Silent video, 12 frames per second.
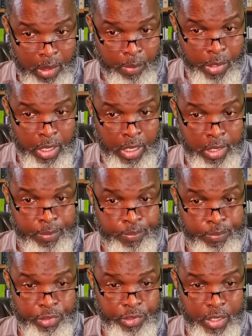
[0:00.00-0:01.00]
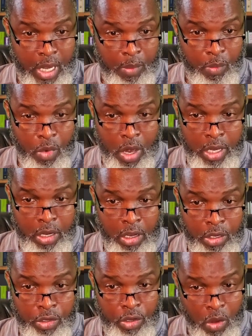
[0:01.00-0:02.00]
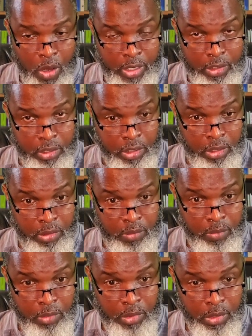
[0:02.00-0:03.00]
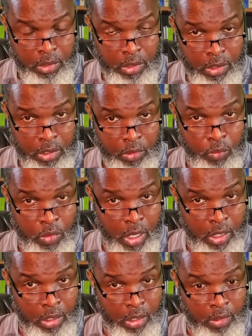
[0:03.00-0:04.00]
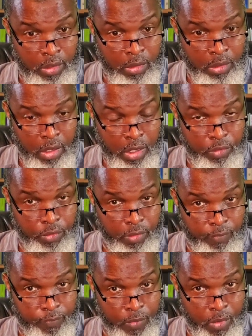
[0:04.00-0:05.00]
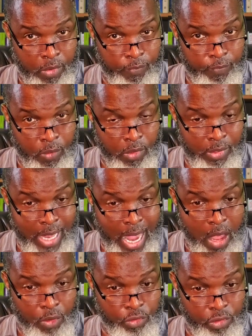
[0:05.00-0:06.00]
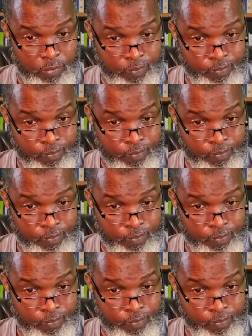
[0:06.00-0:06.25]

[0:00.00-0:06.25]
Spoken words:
But someone anointed is one of the 144,000.